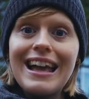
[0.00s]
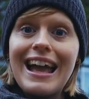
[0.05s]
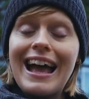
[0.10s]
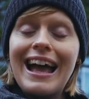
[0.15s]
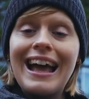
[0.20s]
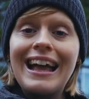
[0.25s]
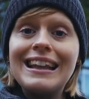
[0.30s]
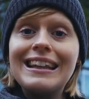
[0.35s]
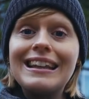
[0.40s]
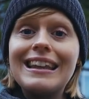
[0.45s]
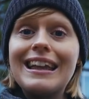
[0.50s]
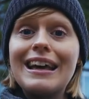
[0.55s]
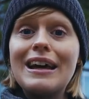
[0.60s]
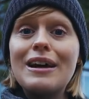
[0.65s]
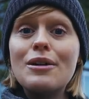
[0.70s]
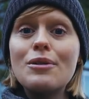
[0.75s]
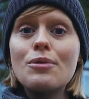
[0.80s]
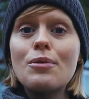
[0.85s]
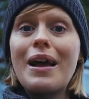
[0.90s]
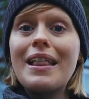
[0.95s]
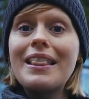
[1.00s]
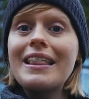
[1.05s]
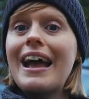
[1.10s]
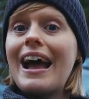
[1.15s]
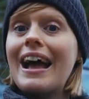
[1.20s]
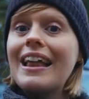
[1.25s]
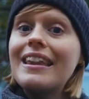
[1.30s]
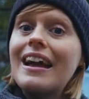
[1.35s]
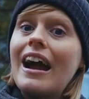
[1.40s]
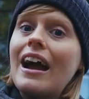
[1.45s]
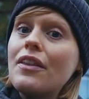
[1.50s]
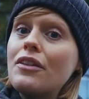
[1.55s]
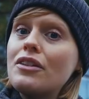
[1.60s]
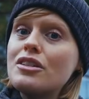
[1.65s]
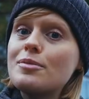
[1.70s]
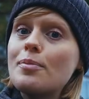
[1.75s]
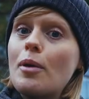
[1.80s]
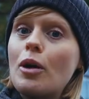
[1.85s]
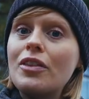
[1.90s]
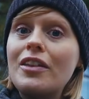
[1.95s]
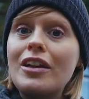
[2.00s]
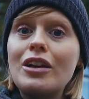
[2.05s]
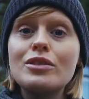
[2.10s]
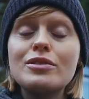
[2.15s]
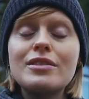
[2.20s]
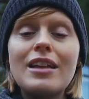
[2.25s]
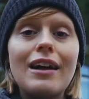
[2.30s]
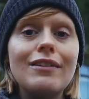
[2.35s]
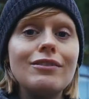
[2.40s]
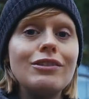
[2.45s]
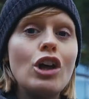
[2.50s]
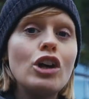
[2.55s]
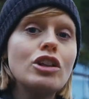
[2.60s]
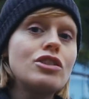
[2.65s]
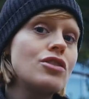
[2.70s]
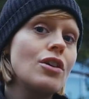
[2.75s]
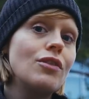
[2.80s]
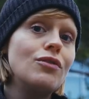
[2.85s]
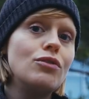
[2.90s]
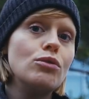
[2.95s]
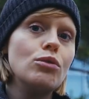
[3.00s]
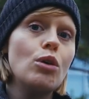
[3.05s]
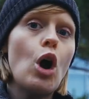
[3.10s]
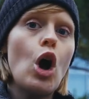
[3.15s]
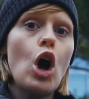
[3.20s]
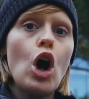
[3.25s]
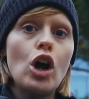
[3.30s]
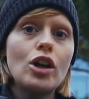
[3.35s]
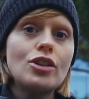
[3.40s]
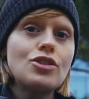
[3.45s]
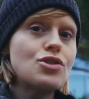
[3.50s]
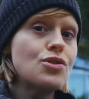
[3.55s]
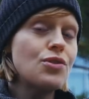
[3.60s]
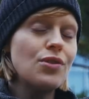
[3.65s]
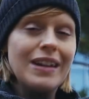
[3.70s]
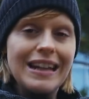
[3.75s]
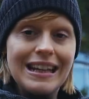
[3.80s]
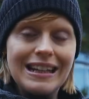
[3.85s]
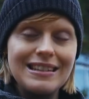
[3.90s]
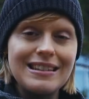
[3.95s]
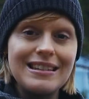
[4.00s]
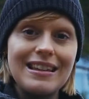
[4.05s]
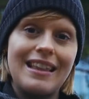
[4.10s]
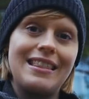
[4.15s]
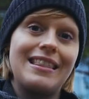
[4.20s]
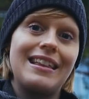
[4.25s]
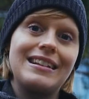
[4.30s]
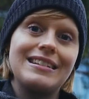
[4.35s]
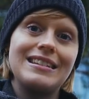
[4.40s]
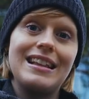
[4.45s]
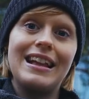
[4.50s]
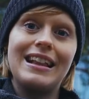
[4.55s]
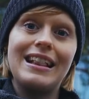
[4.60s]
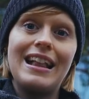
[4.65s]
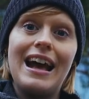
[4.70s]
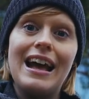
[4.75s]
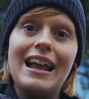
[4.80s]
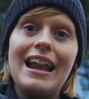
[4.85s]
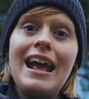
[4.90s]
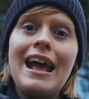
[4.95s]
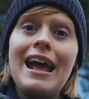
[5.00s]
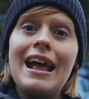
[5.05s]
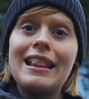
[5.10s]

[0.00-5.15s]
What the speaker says: And when they had their other spot, they used to have lots of raw treats and things like that.